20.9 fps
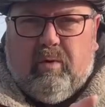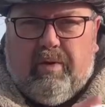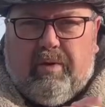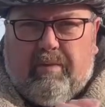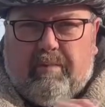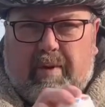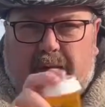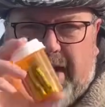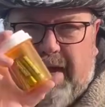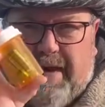with
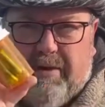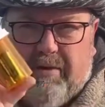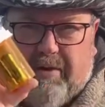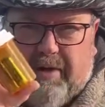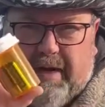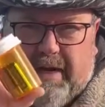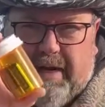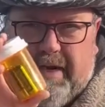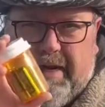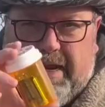a
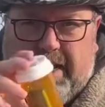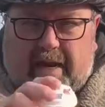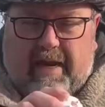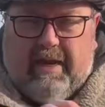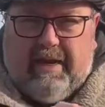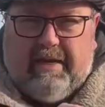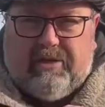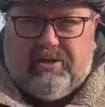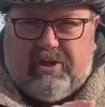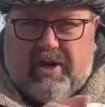battery, and
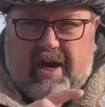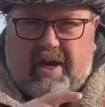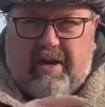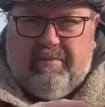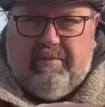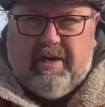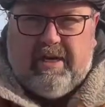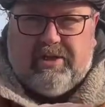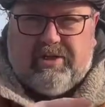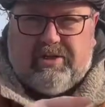I try to
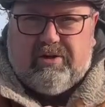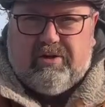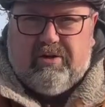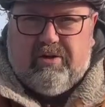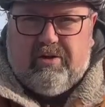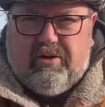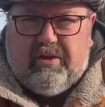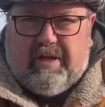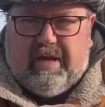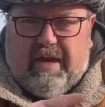make
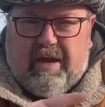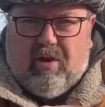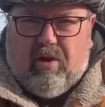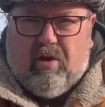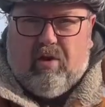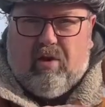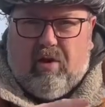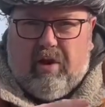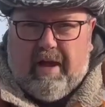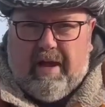sure they
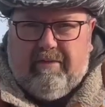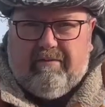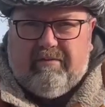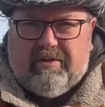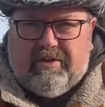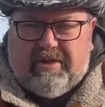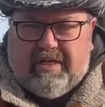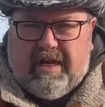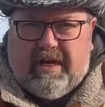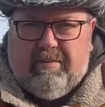all have
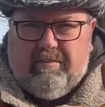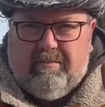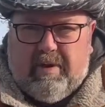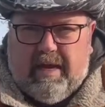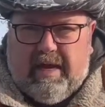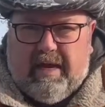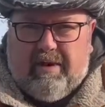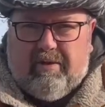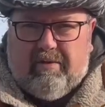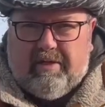the same
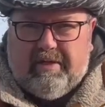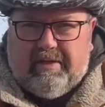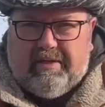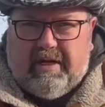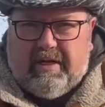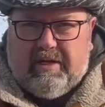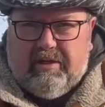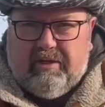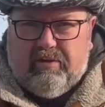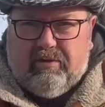batteries
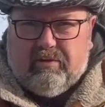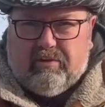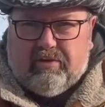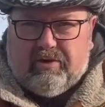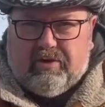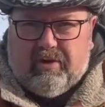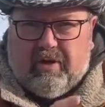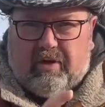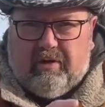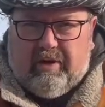they
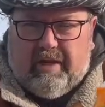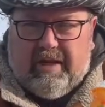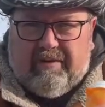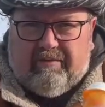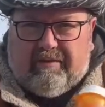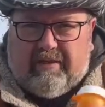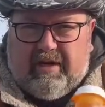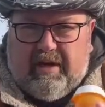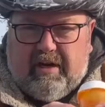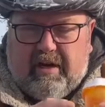use. So I only
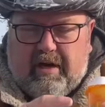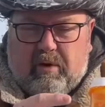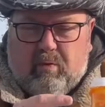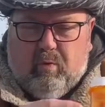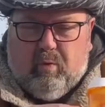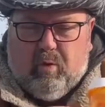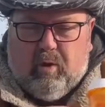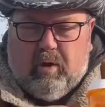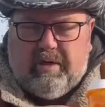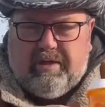have to carry
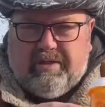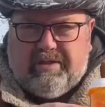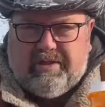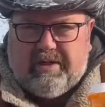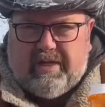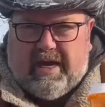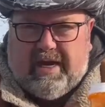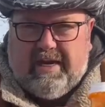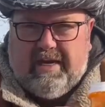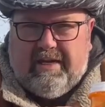one
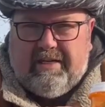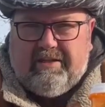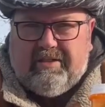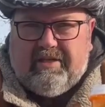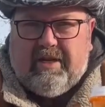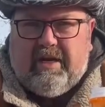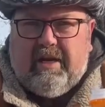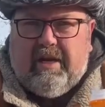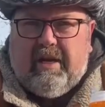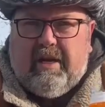
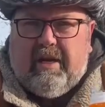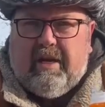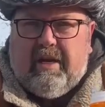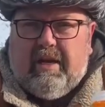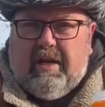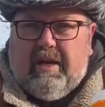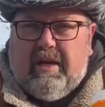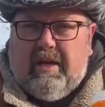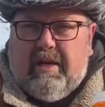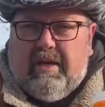size,
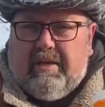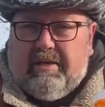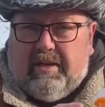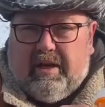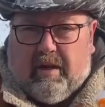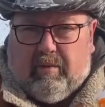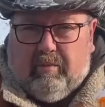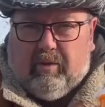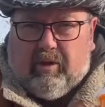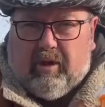
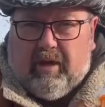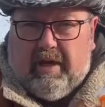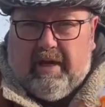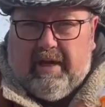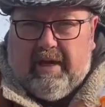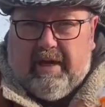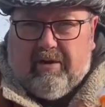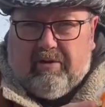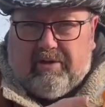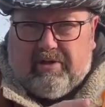
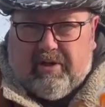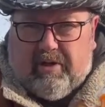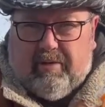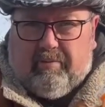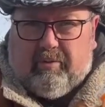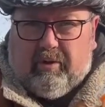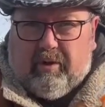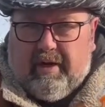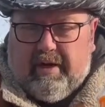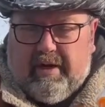AA or
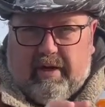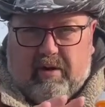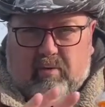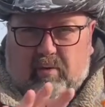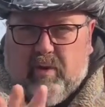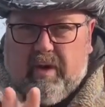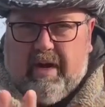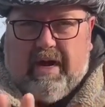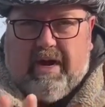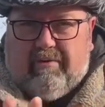AAA or
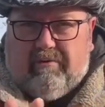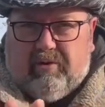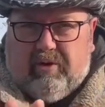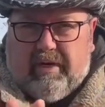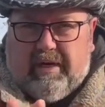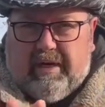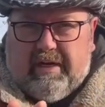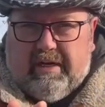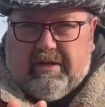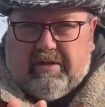whatever
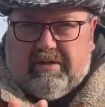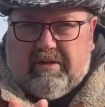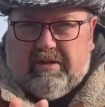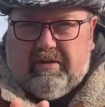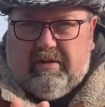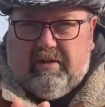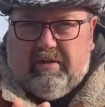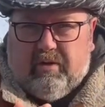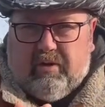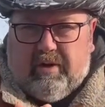it is,
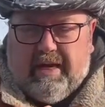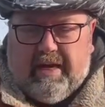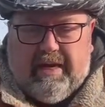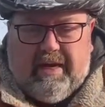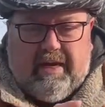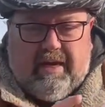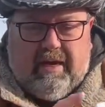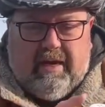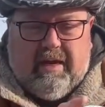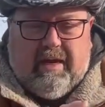
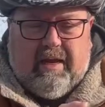okay?